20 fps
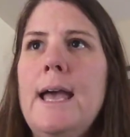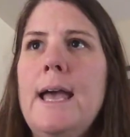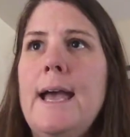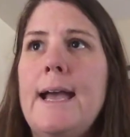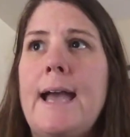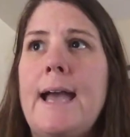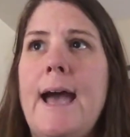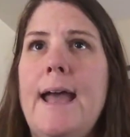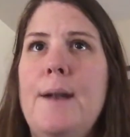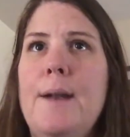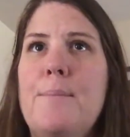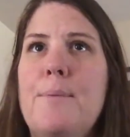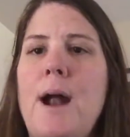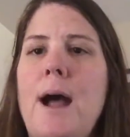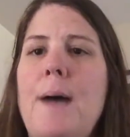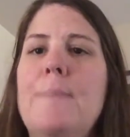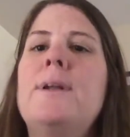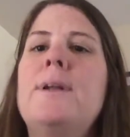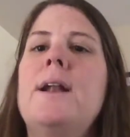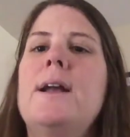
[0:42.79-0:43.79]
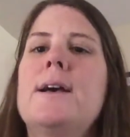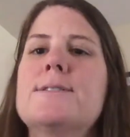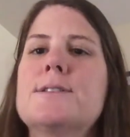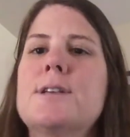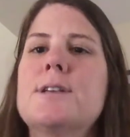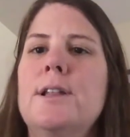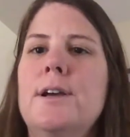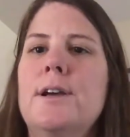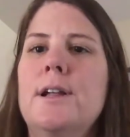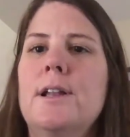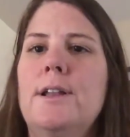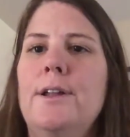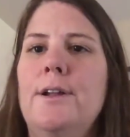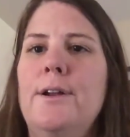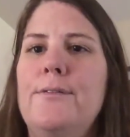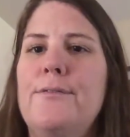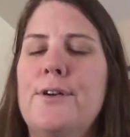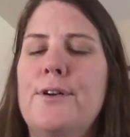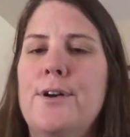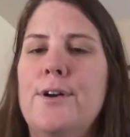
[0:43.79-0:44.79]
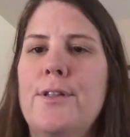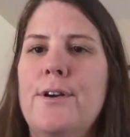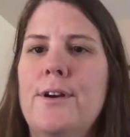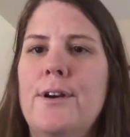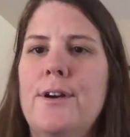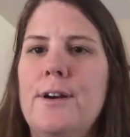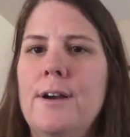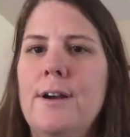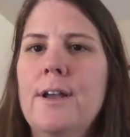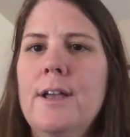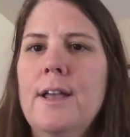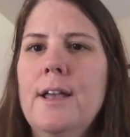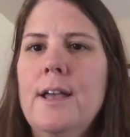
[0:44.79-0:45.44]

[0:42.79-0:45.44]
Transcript: it kind of prompted us to look a little further